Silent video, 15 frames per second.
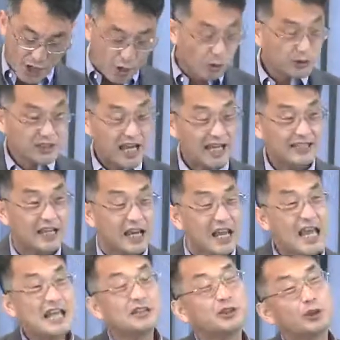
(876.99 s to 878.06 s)
who take
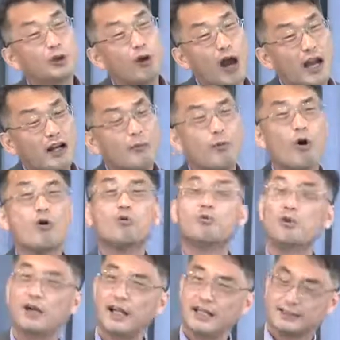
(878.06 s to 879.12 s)
incredible
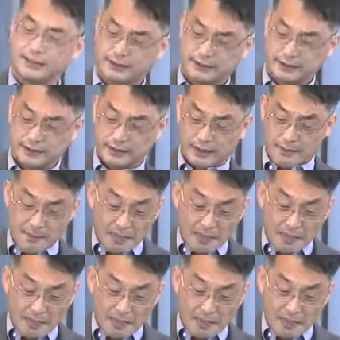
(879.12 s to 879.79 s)
risks.